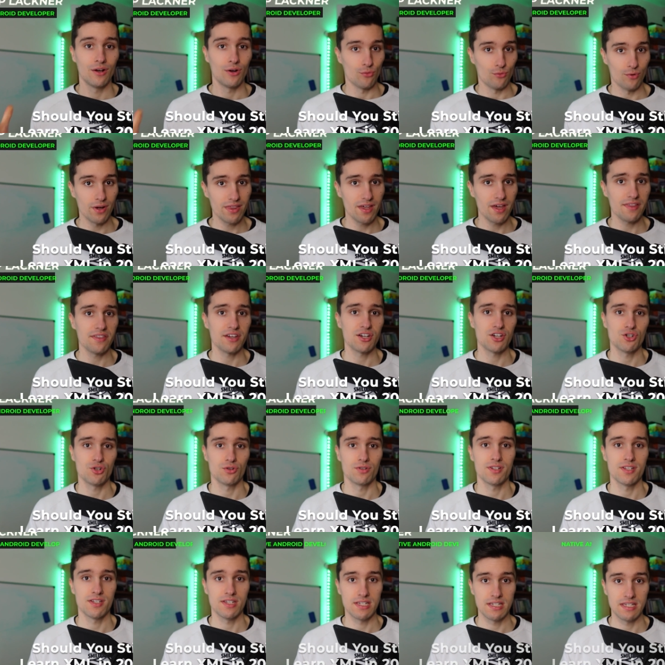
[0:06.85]
whether they
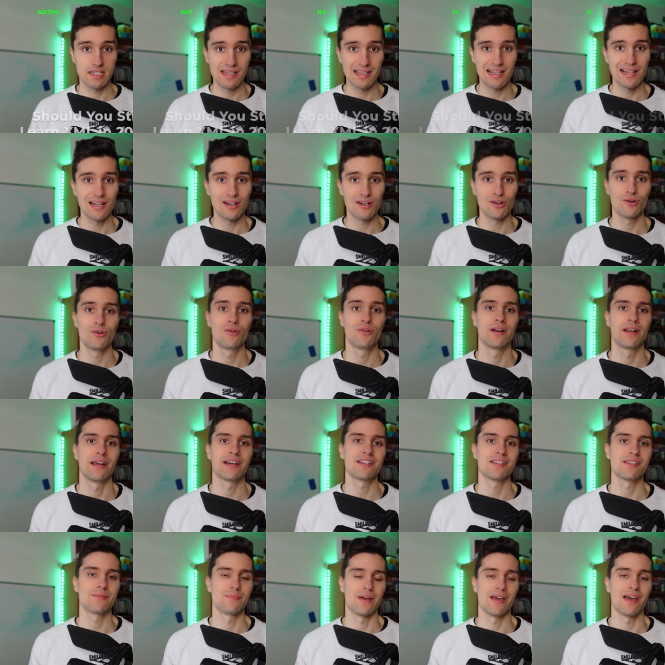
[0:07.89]
should still learn
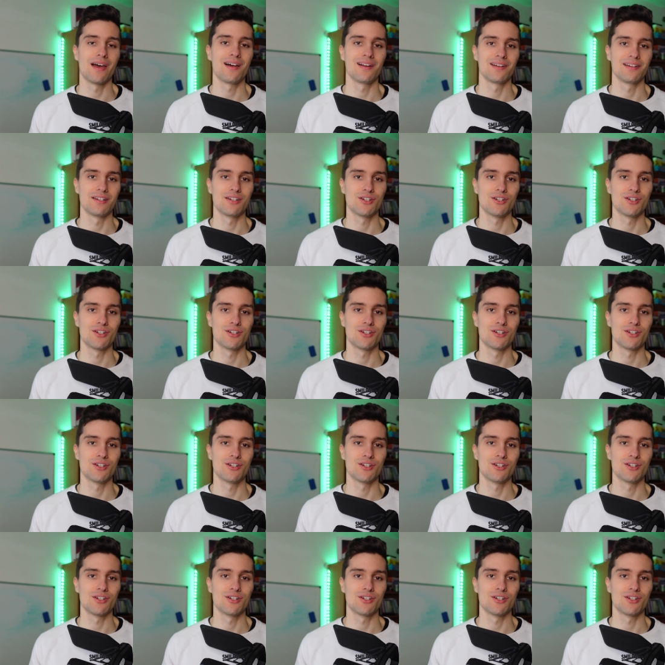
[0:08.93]
XML